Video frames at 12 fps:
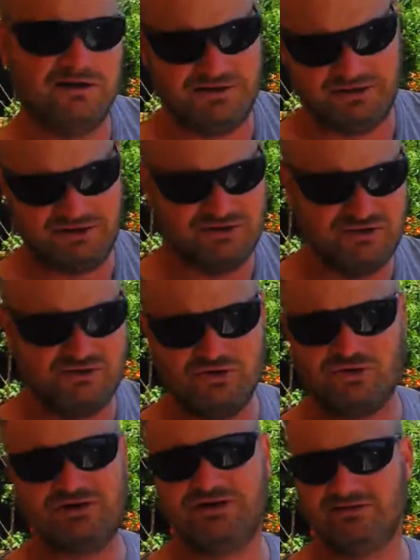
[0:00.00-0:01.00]

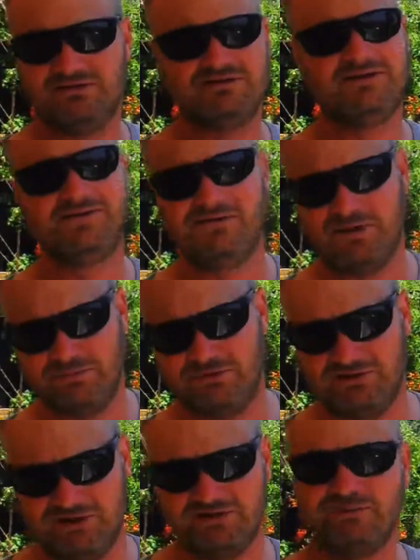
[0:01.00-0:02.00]
no less than 75%,
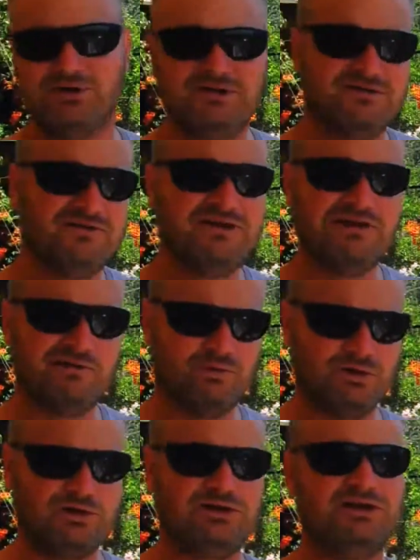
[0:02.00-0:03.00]
because then
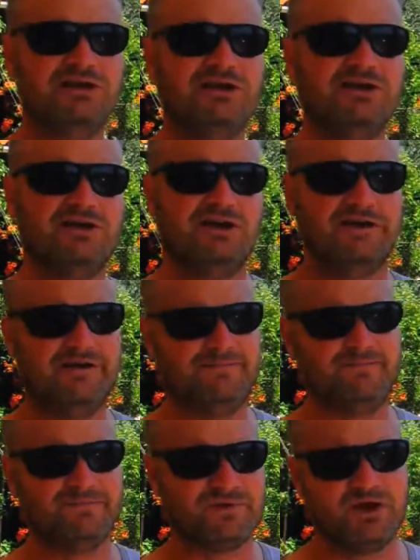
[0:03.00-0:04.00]
it really
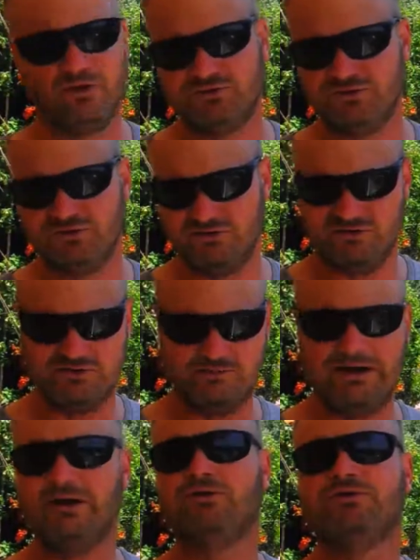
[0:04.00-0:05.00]
alters the
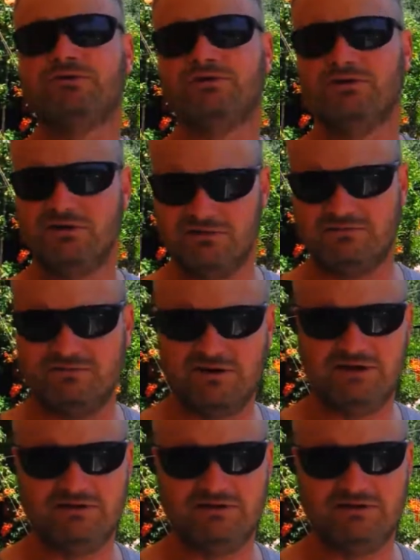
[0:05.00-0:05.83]
amount of